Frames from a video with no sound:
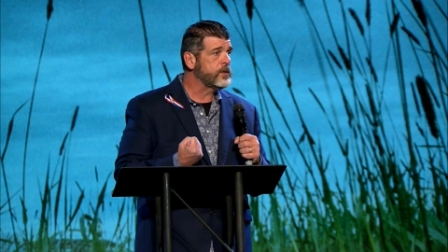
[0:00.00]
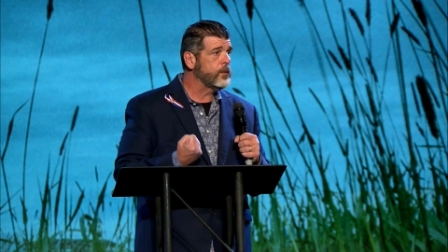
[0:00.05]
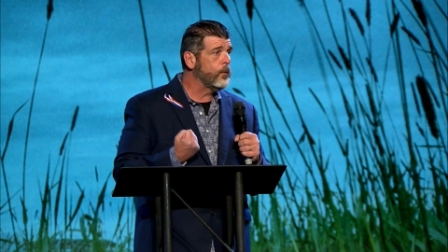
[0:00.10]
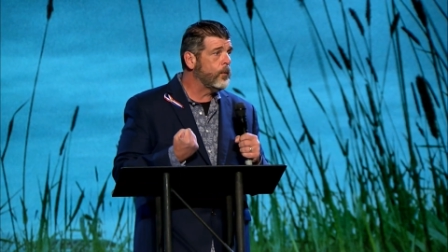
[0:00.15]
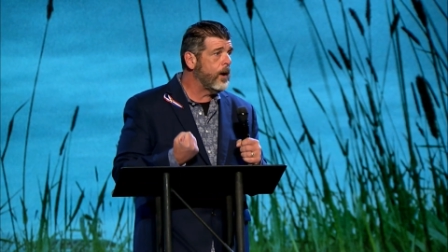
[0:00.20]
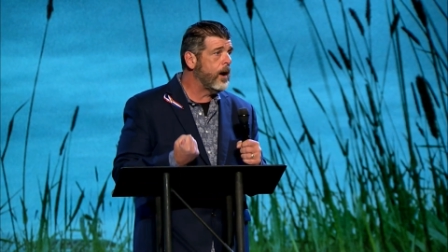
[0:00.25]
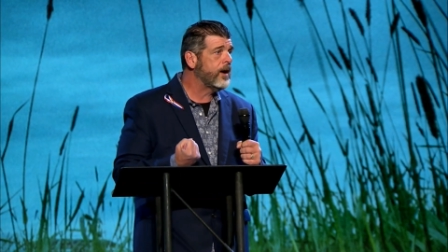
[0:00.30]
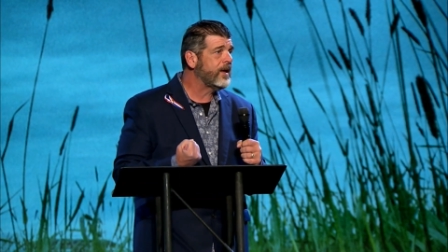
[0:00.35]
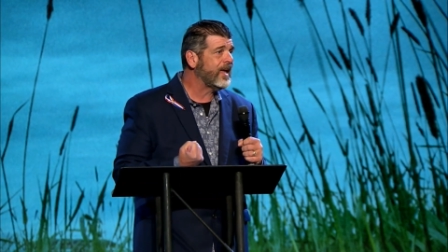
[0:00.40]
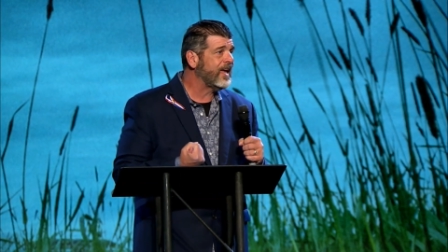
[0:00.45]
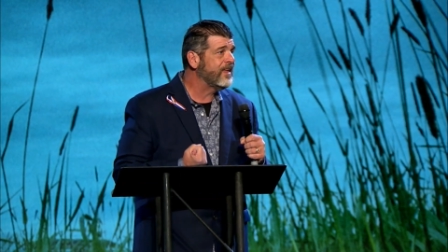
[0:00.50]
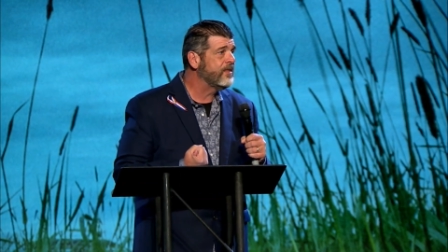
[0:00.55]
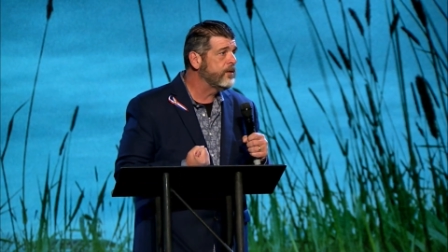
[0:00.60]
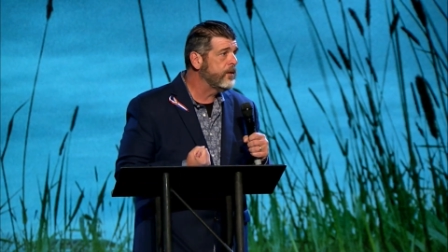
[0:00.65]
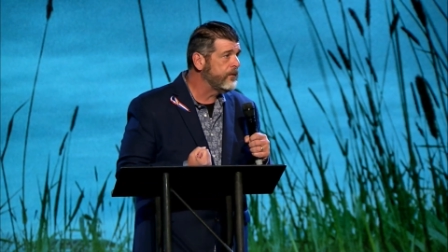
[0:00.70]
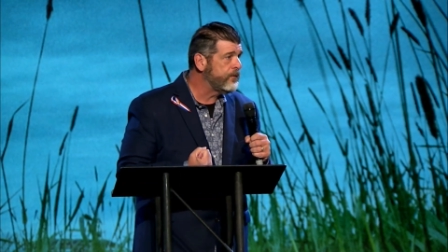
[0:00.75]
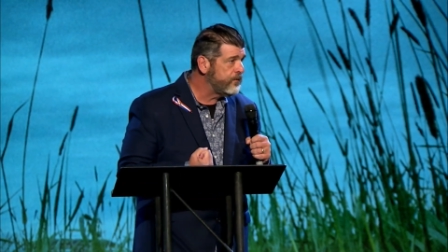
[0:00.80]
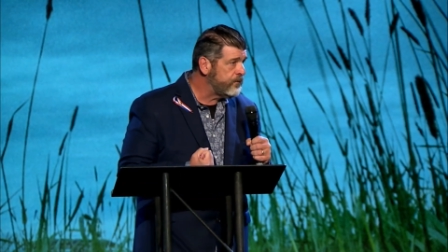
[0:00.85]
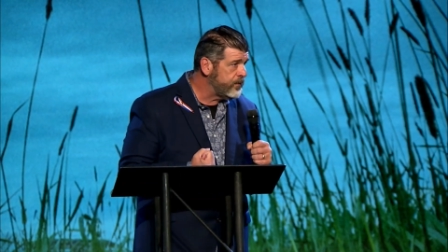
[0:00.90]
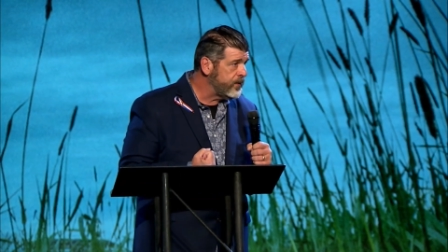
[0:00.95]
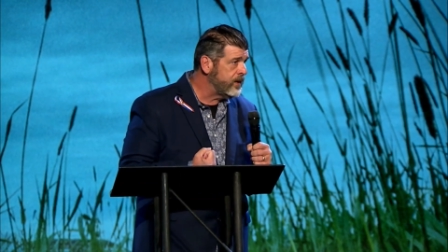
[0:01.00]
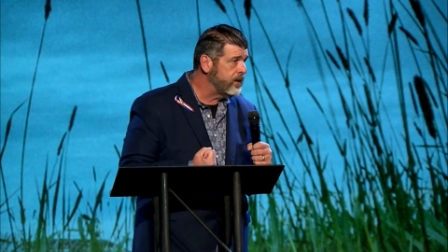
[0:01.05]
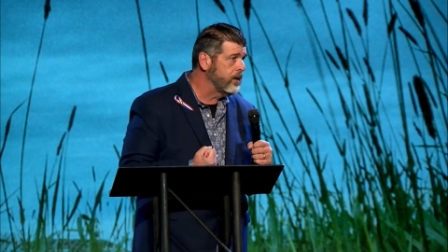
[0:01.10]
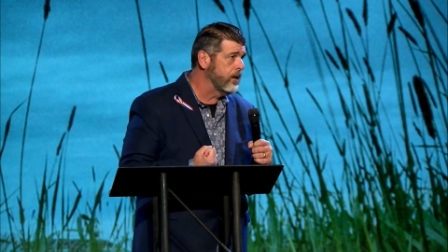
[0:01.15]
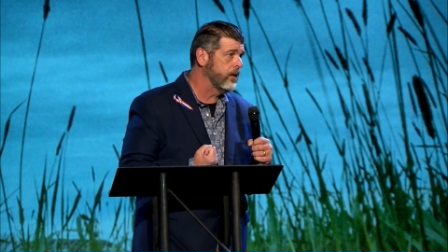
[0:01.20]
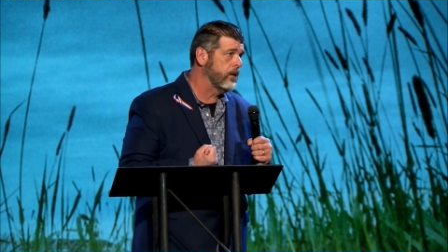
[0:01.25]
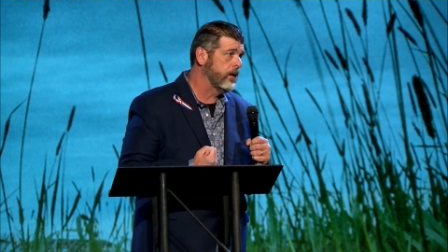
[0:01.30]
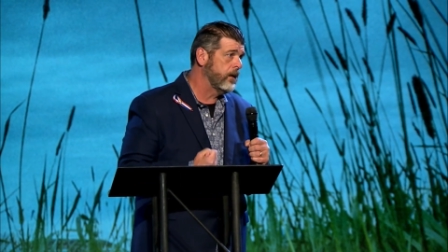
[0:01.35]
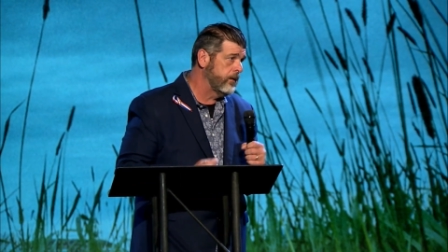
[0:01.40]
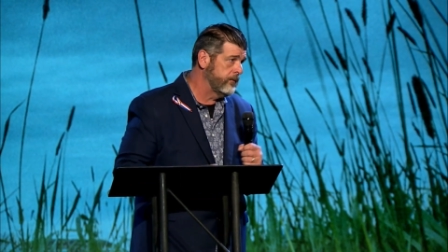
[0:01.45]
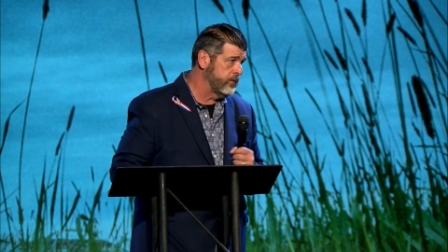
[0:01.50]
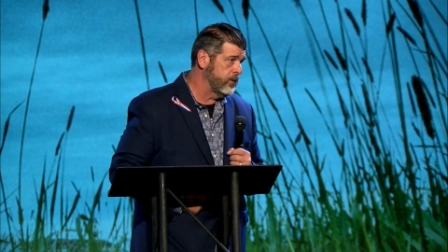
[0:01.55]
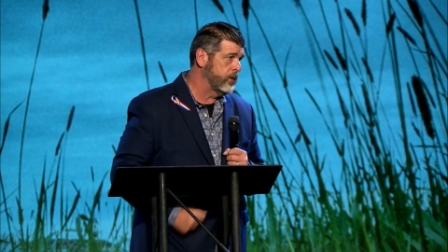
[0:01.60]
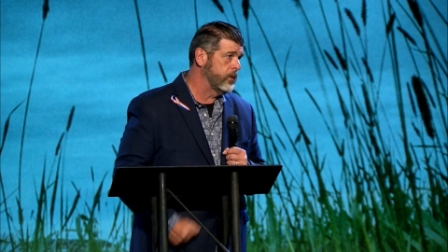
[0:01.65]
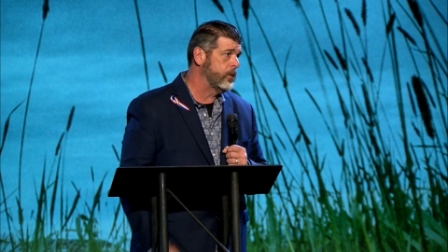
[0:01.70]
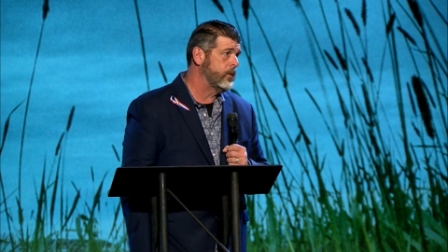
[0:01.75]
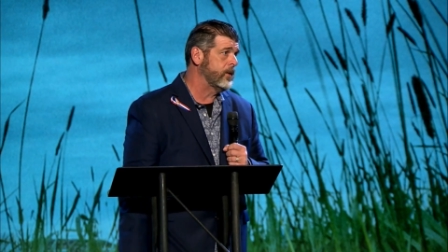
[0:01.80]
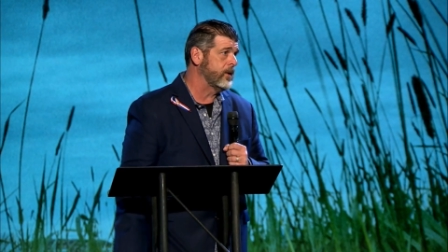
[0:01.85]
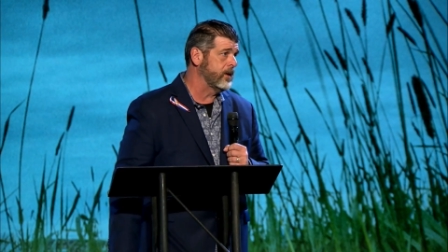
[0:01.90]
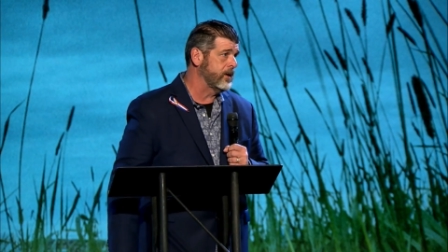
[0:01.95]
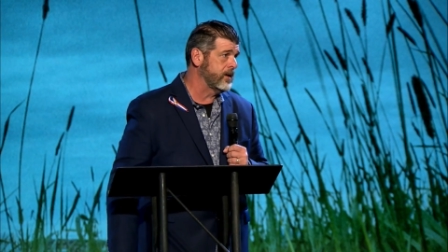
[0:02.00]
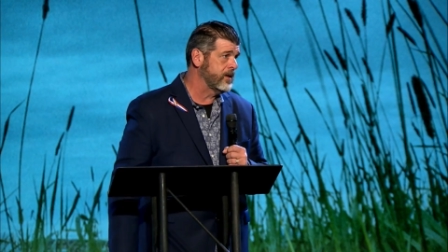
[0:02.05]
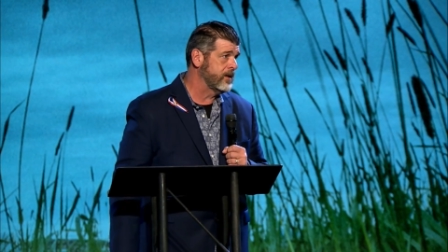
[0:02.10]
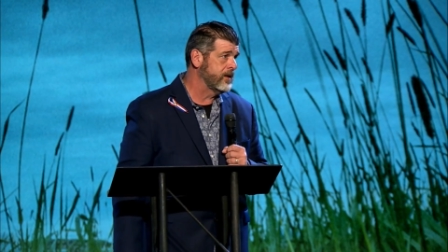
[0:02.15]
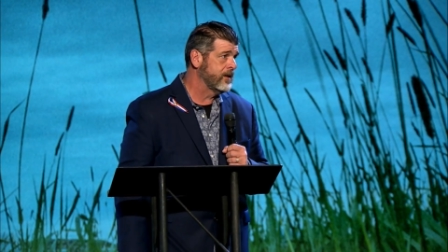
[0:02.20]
walk in the fear of the Lord.